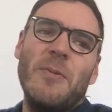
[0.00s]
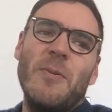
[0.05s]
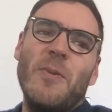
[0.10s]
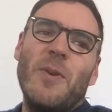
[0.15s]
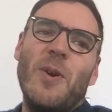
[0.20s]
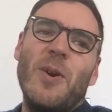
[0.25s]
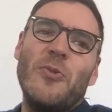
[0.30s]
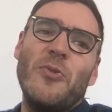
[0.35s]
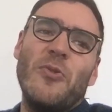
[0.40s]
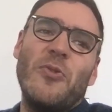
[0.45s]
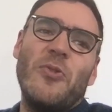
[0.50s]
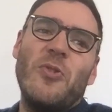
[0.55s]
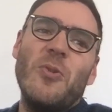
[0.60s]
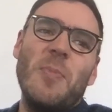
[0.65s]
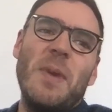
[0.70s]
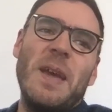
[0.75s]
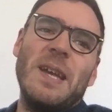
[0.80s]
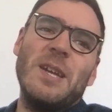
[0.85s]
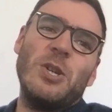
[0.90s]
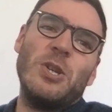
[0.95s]
Or just to
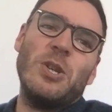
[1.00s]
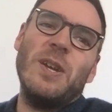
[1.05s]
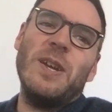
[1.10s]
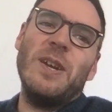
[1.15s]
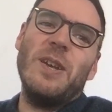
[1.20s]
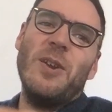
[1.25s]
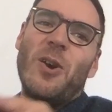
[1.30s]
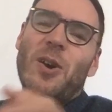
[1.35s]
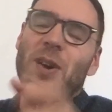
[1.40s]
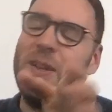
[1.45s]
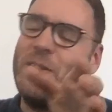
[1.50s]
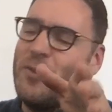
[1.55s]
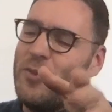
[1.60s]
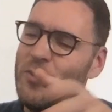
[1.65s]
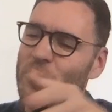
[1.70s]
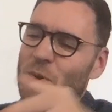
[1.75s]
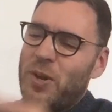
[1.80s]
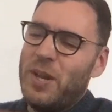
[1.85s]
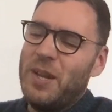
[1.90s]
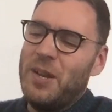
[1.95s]
make sure you're not
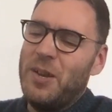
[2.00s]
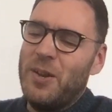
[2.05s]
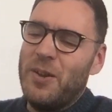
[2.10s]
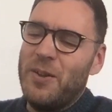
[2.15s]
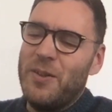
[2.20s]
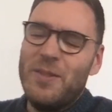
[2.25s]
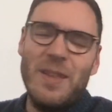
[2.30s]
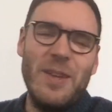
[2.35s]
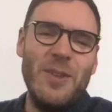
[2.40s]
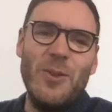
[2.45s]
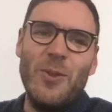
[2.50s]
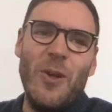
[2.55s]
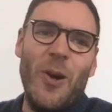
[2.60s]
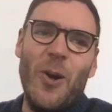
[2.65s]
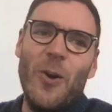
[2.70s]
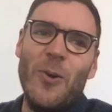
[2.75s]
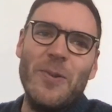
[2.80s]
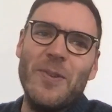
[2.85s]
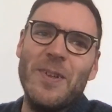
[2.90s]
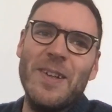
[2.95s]
stuck in a little
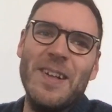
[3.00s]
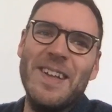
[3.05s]
hole.